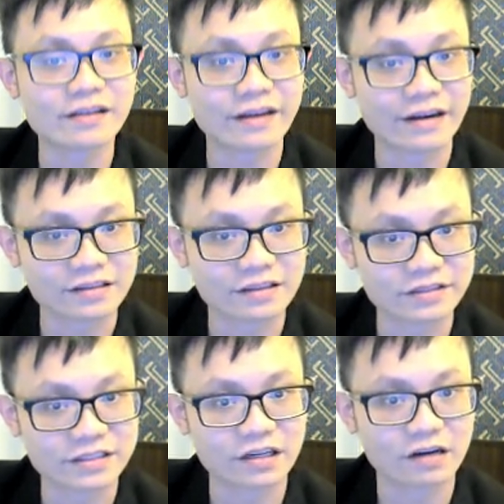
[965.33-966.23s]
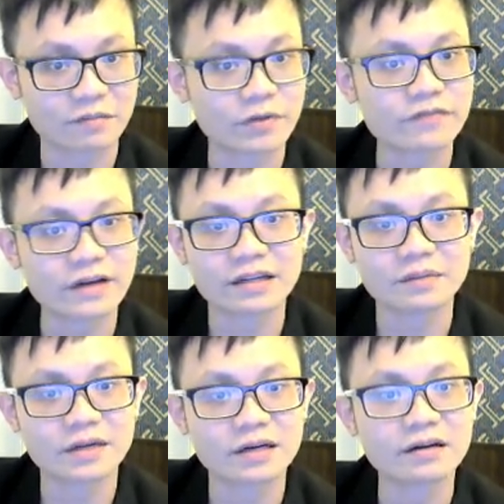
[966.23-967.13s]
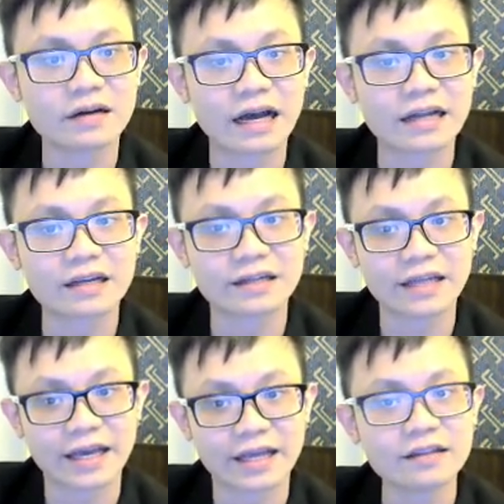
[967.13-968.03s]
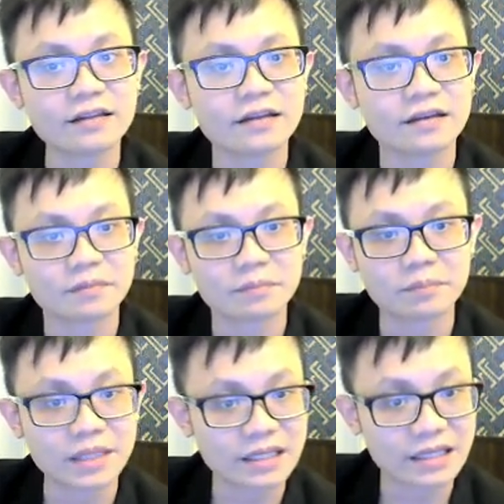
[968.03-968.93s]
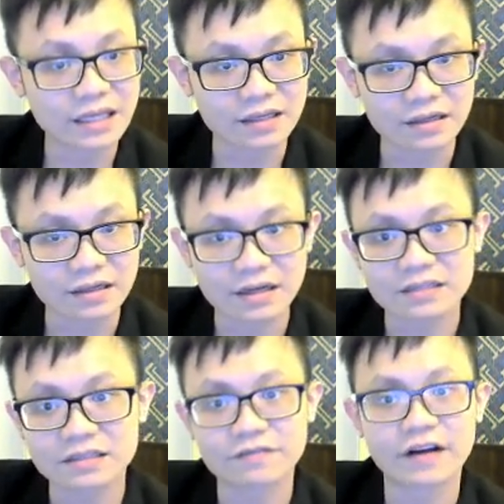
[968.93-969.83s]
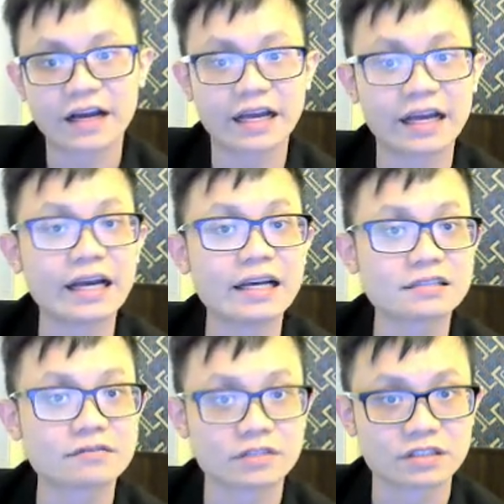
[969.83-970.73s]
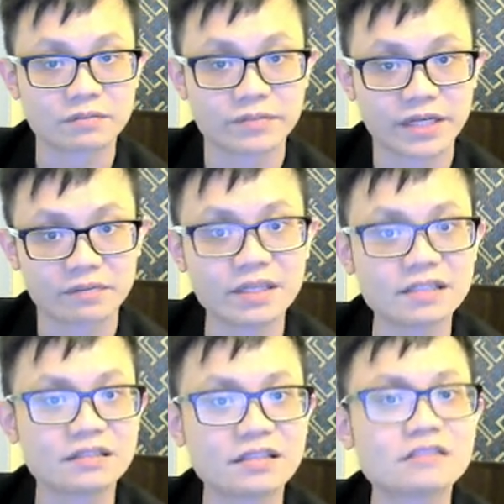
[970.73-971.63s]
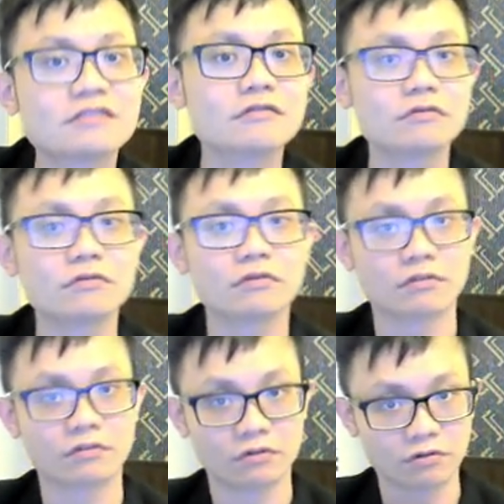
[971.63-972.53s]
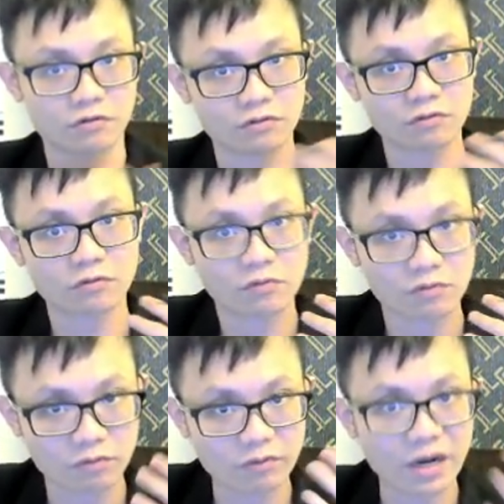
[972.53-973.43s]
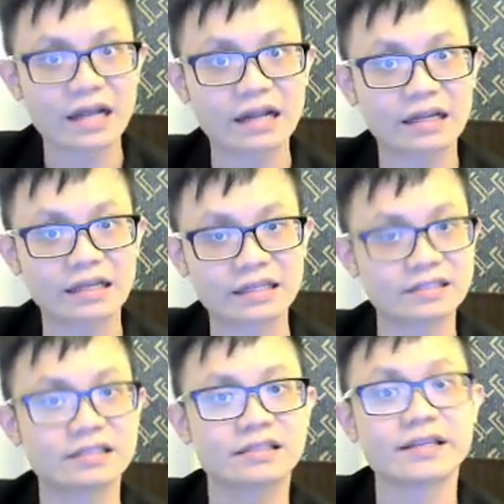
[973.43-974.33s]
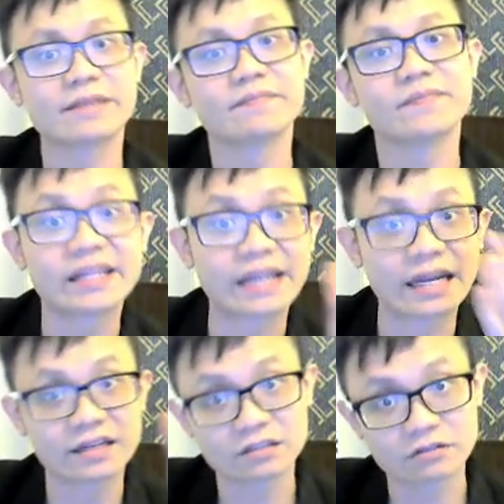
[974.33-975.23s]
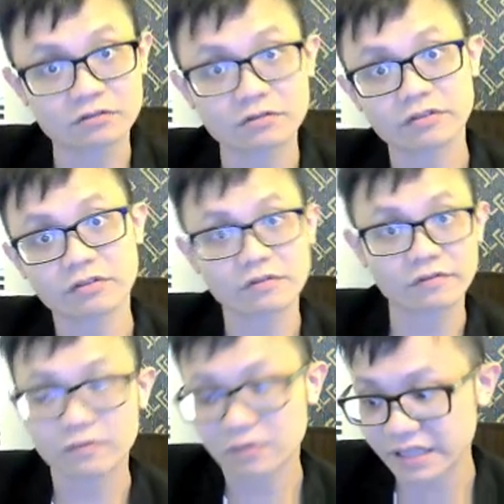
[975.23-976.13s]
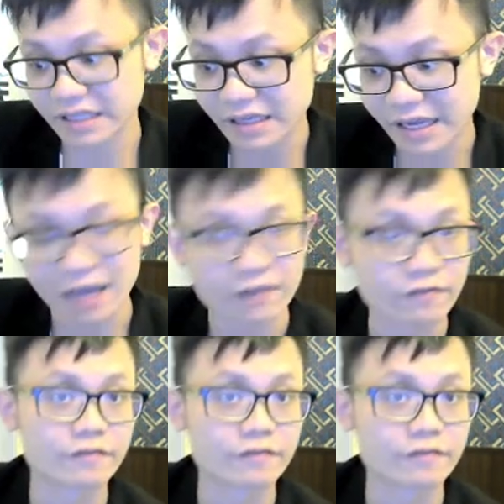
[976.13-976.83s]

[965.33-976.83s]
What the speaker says: characteristics of both animal other than being classified as vertebrate. Means these two, what is the same thing that these two things have?